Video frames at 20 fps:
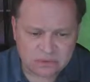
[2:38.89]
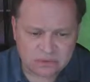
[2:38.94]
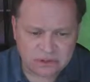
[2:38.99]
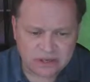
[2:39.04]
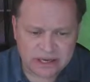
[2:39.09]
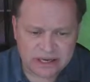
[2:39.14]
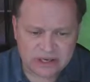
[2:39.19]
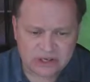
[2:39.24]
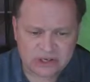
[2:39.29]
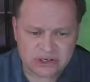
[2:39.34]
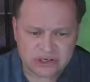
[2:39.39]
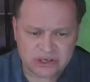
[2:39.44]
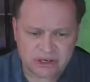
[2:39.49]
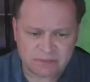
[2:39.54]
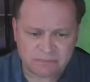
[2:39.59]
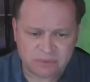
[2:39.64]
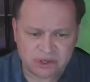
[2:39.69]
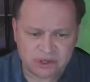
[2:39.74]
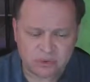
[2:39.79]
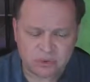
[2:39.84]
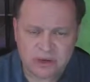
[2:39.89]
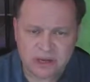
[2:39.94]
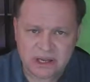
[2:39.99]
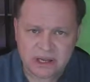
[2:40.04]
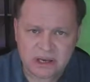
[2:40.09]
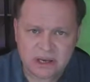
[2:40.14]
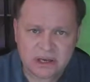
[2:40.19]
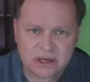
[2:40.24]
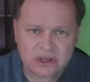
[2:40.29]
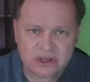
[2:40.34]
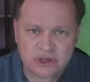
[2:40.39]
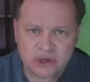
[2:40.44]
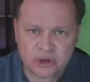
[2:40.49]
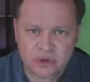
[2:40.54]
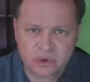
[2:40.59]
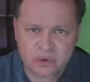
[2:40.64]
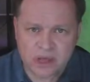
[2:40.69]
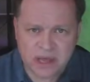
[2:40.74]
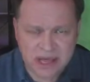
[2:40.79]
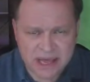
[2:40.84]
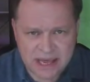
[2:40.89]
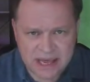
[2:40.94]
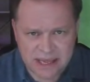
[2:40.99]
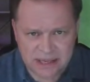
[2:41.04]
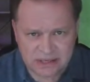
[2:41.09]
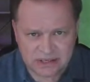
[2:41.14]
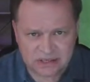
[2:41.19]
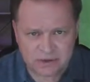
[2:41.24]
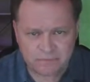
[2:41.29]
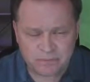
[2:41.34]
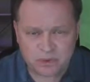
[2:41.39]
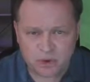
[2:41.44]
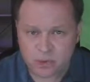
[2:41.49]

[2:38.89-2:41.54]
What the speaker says: relationship between two keys.